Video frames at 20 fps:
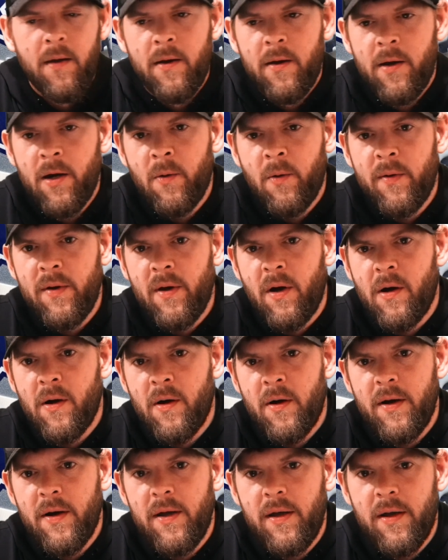Here we
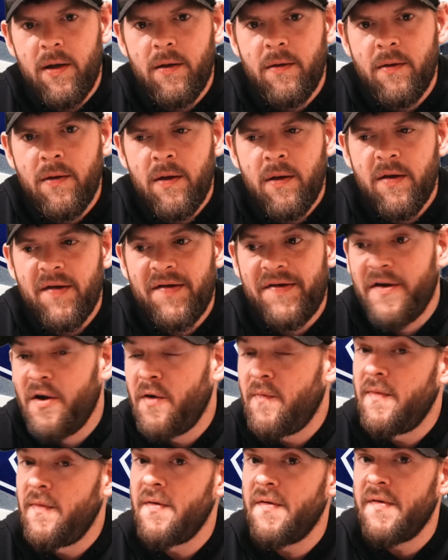are in
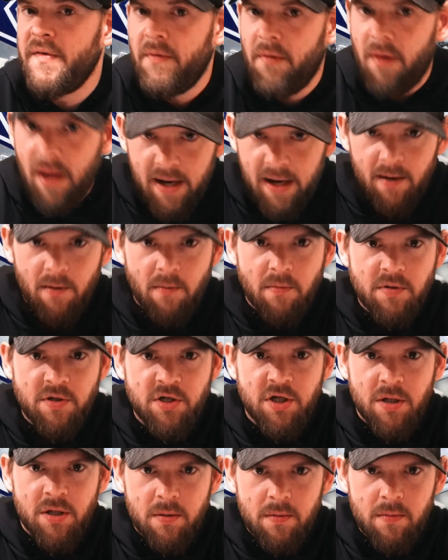Silver's
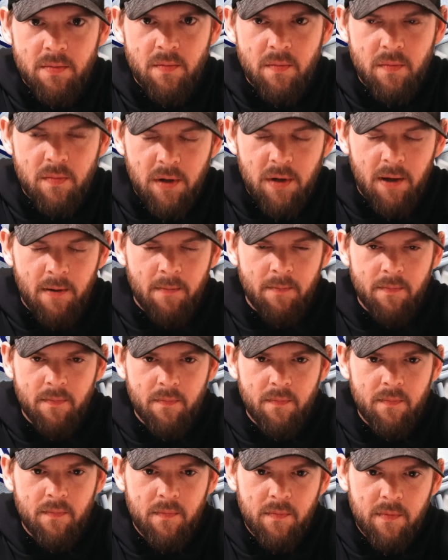Lounge. Yep.
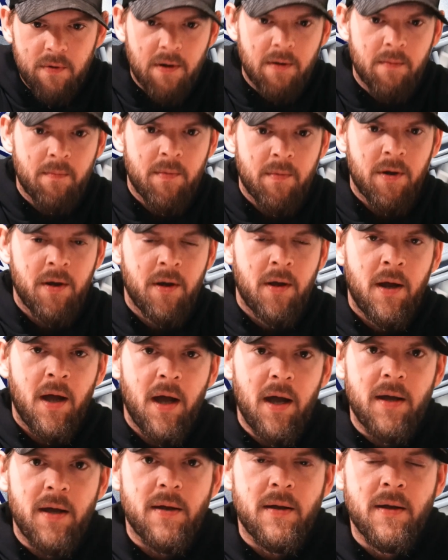
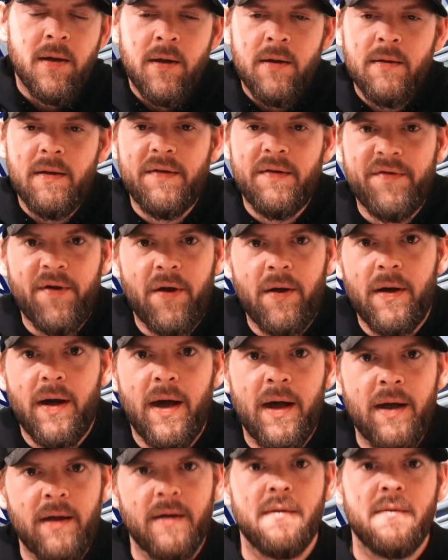Hey, that's all.
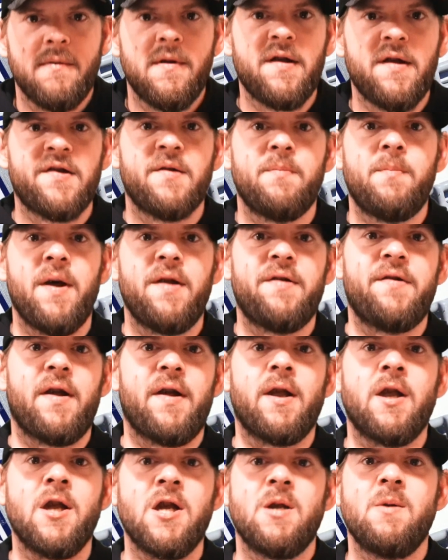Hey, that's the best
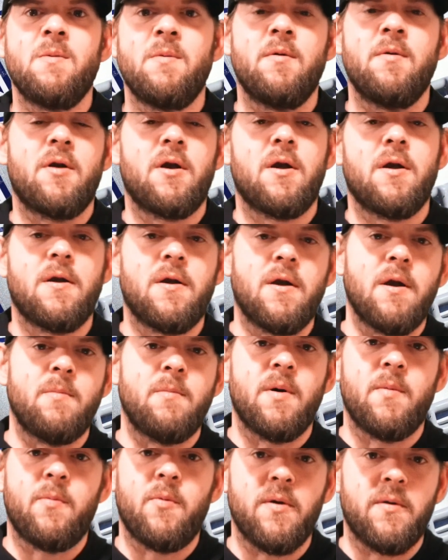I can
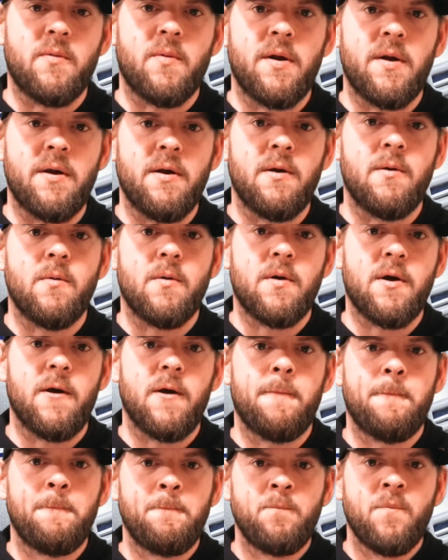come up with right now,
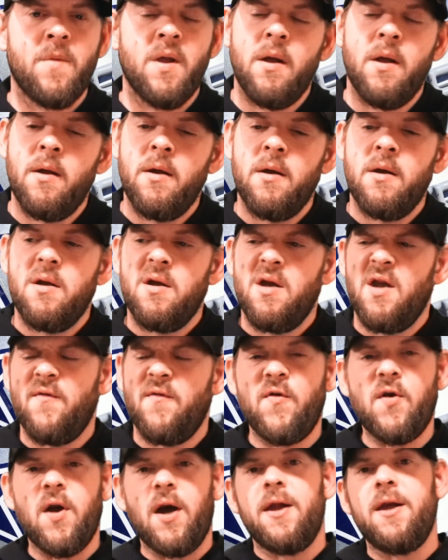okay?
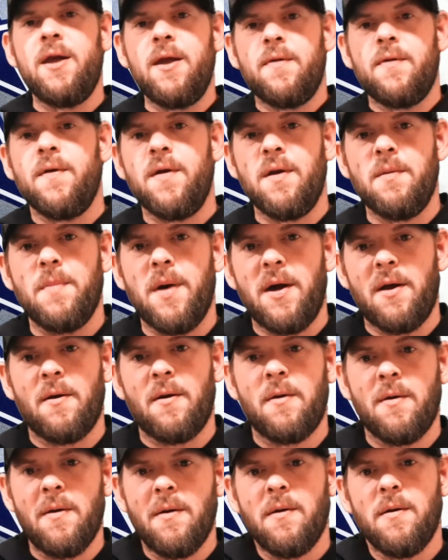If you got anything
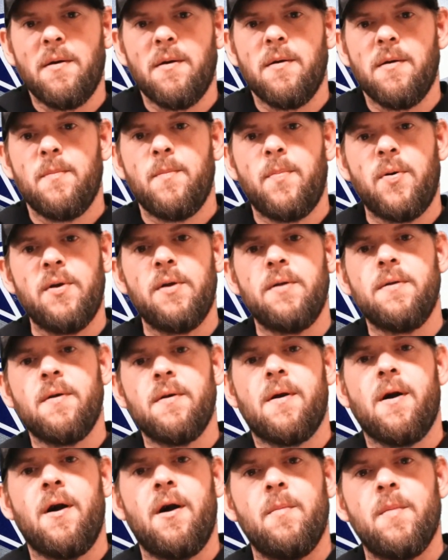better, put it in
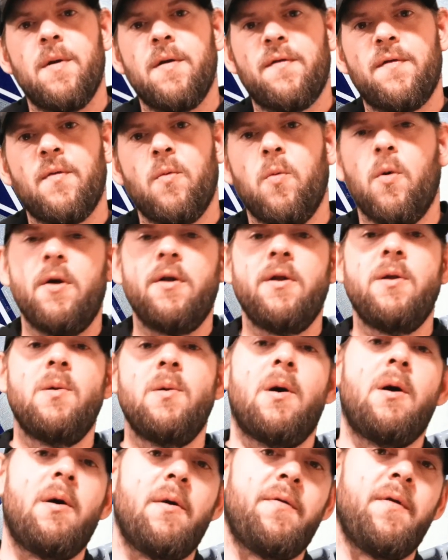the comments. What do
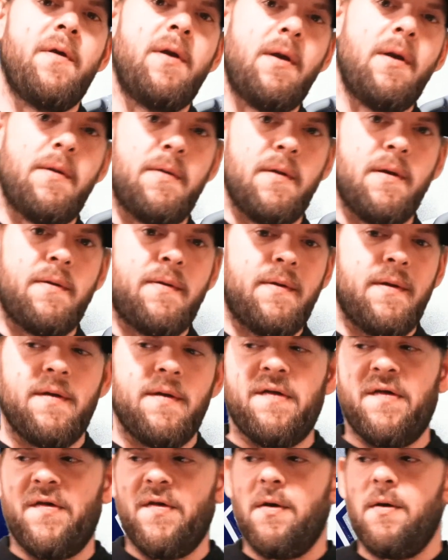you all think that
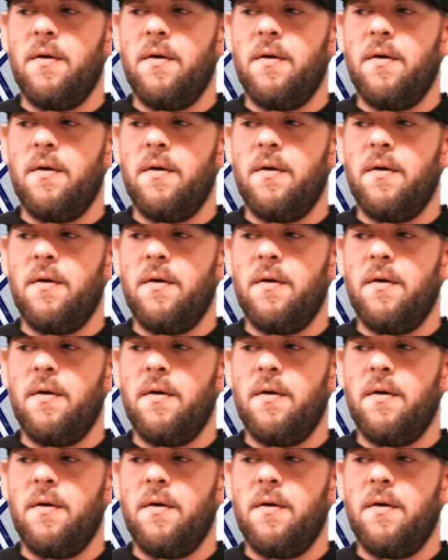this